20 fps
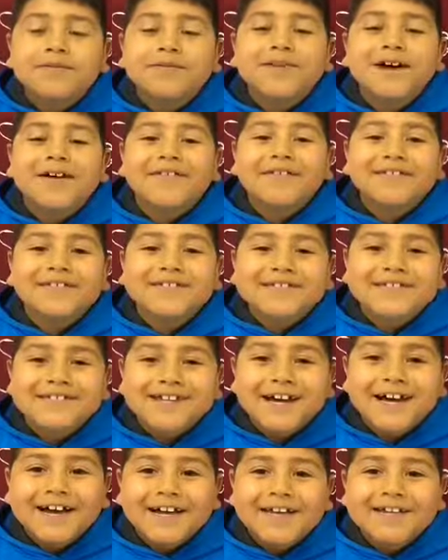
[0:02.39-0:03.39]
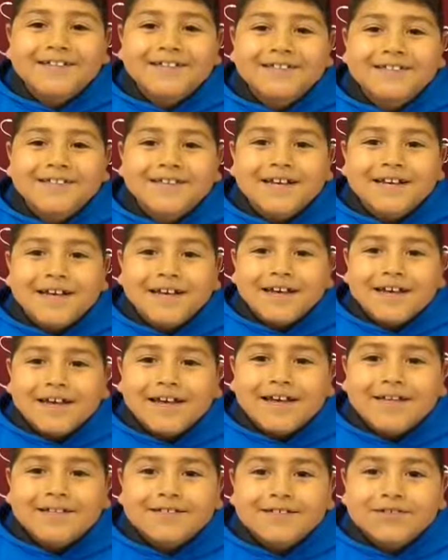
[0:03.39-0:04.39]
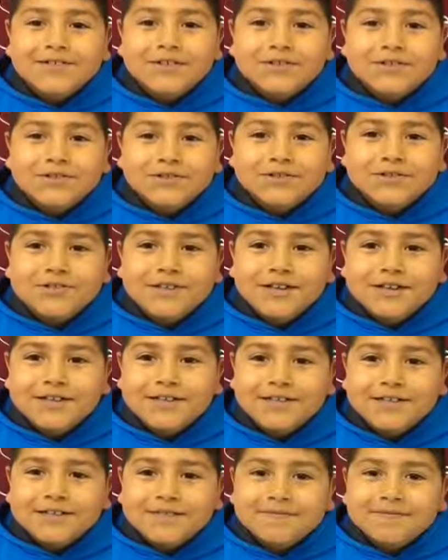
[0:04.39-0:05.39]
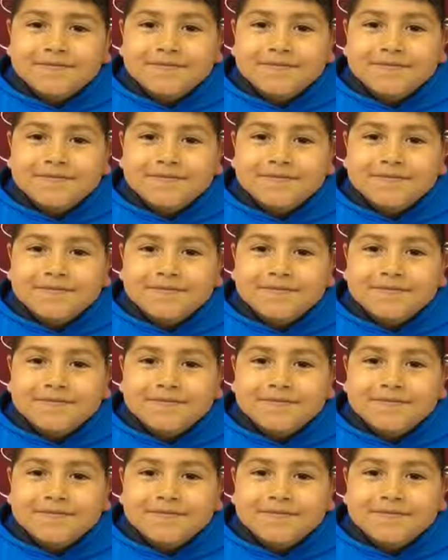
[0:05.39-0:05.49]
math and science and social studies.